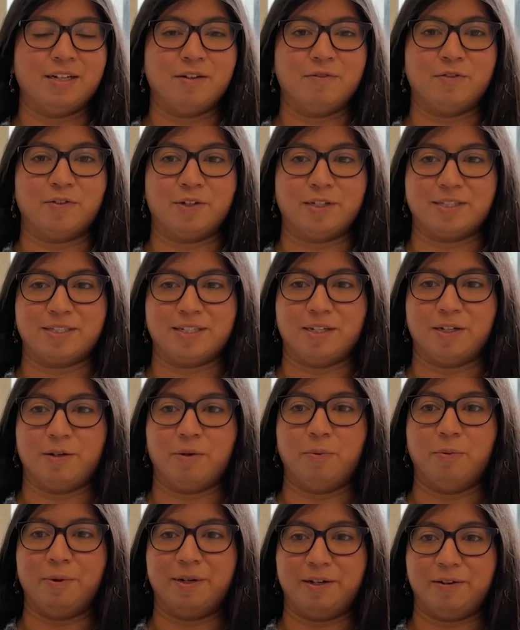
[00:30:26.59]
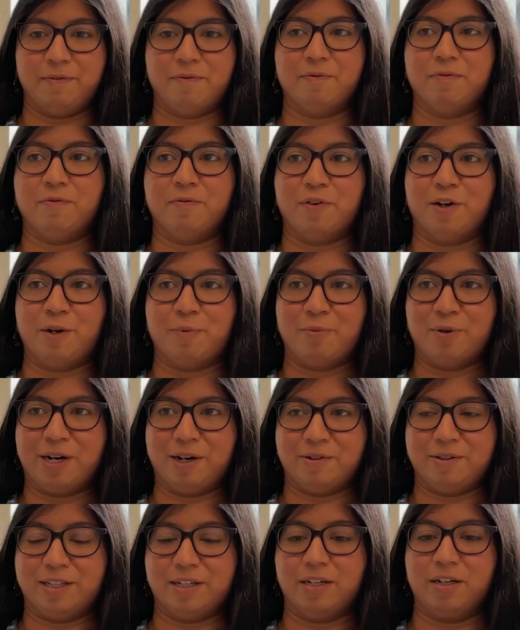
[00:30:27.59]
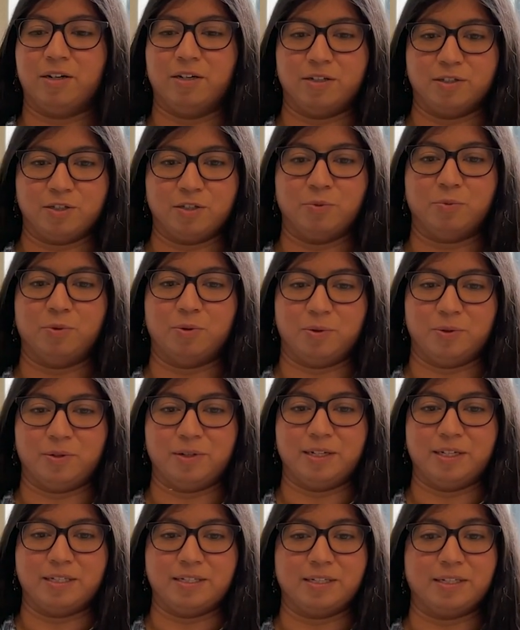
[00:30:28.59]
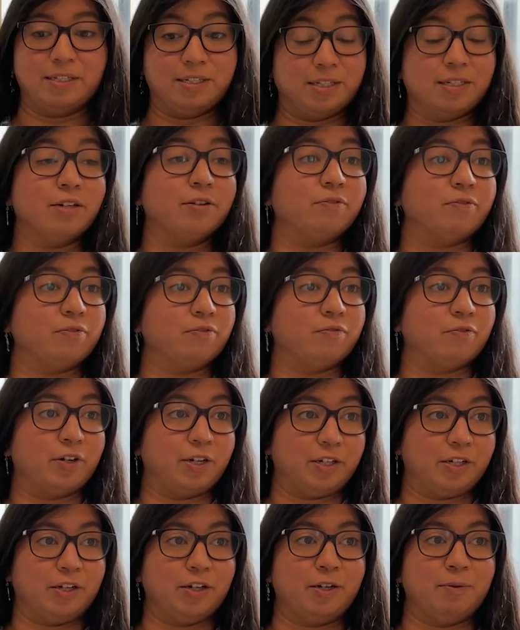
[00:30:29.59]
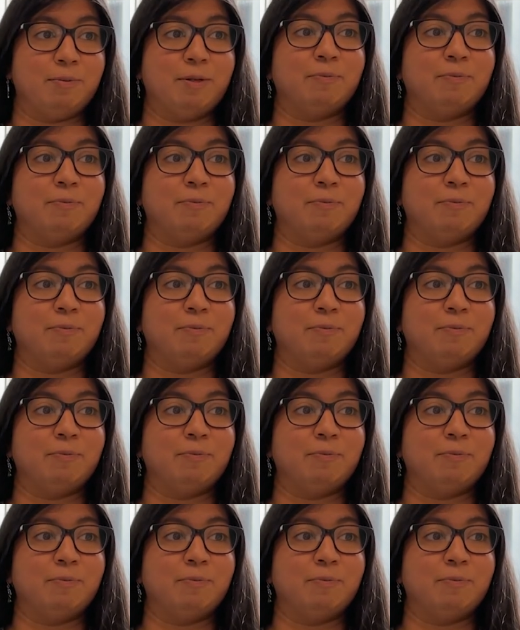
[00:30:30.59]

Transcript: For us, like, we're very proud that our support is considered very good.